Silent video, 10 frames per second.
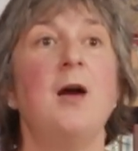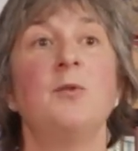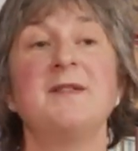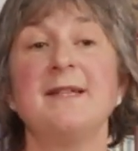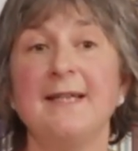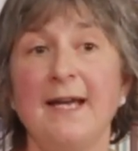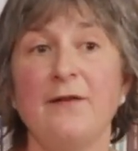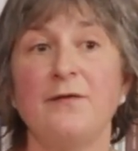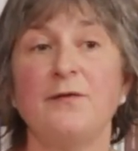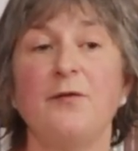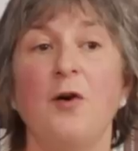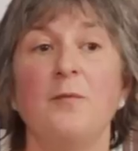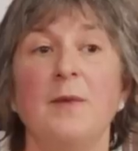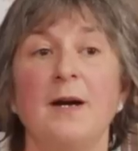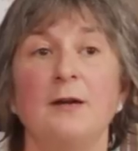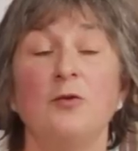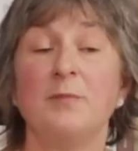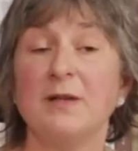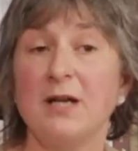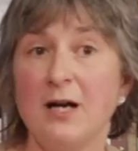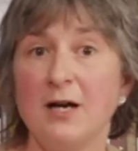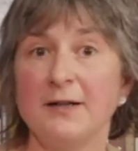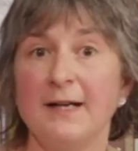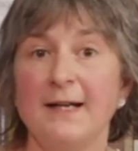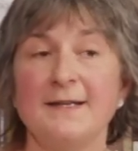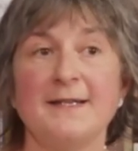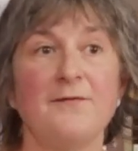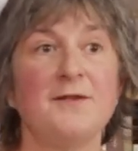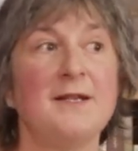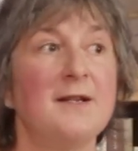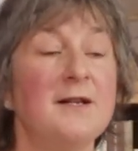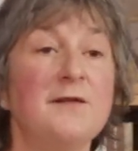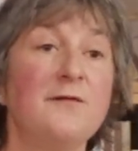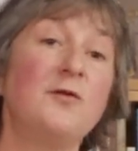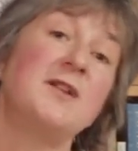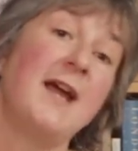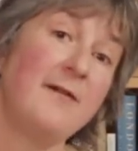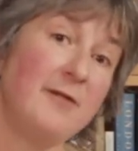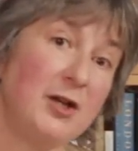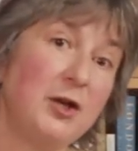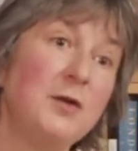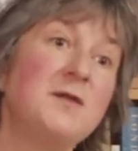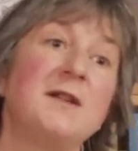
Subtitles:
was a gift from Lord Macartney in 1794 to Henry Cootes,